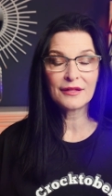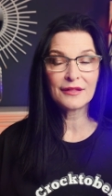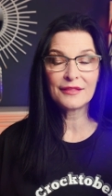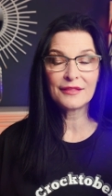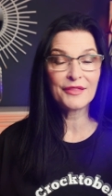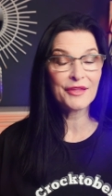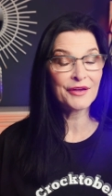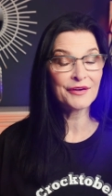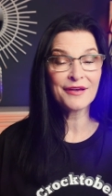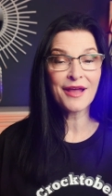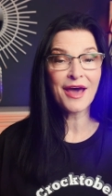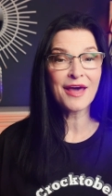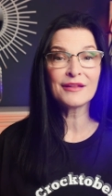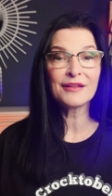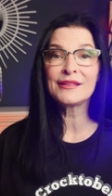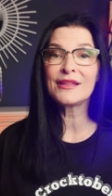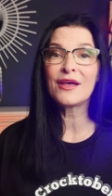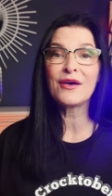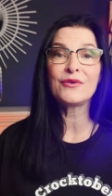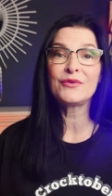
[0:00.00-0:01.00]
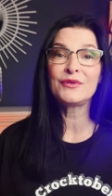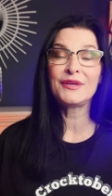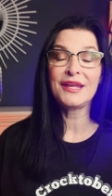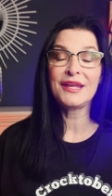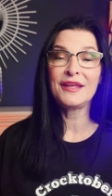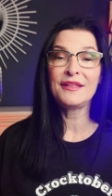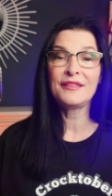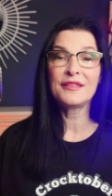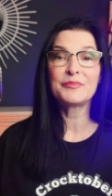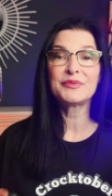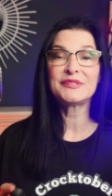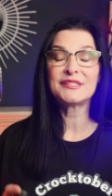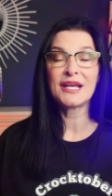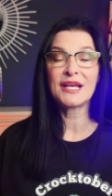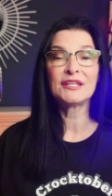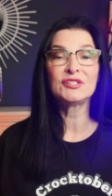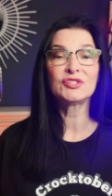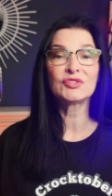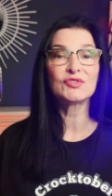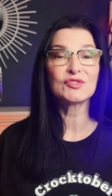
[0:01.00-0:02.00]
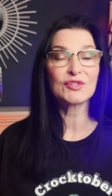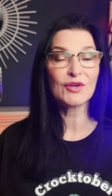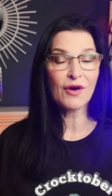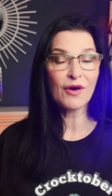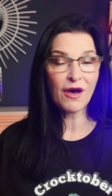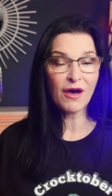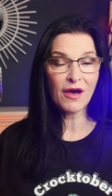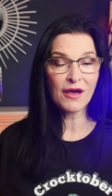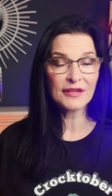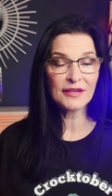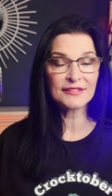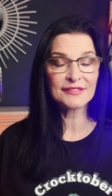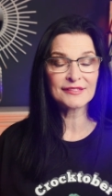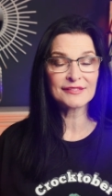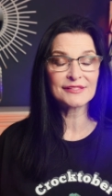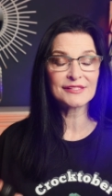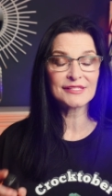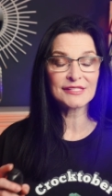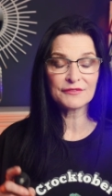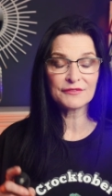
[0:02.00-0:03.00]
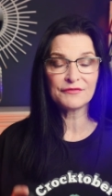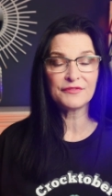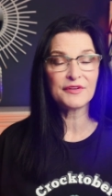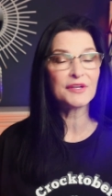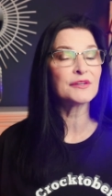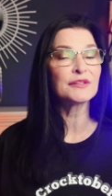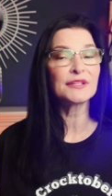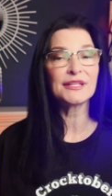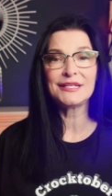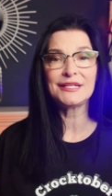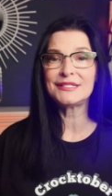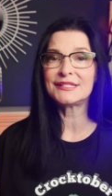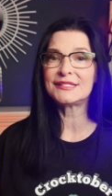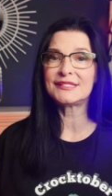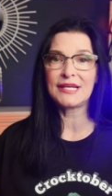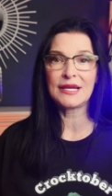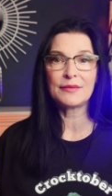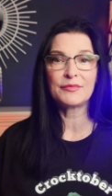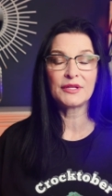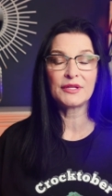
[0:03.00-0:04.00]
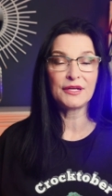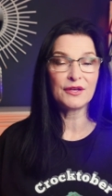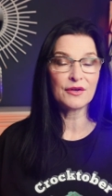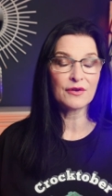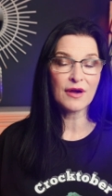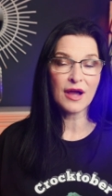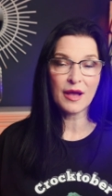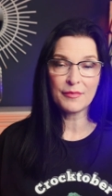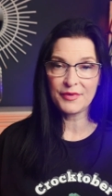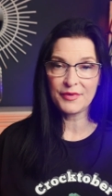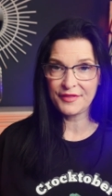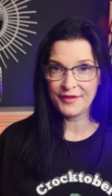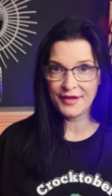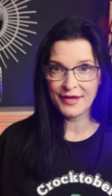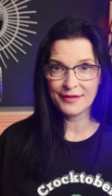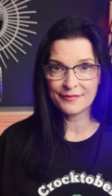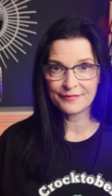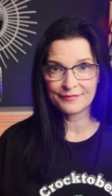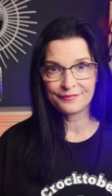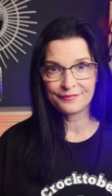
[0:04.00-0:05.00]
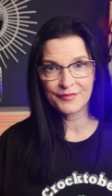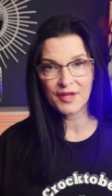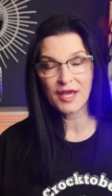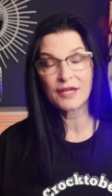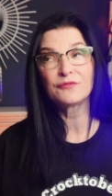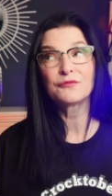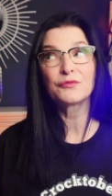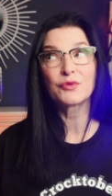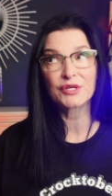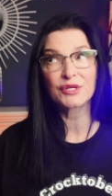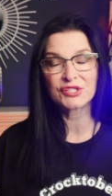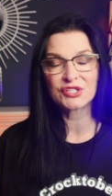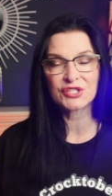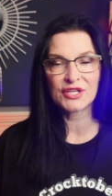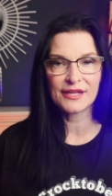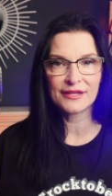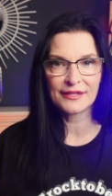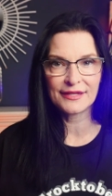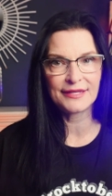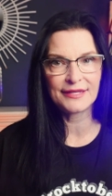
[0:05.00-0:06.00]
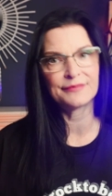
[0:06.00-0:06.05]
they're not alone in the potential to cause severely disabling neuropathy, unfortunately.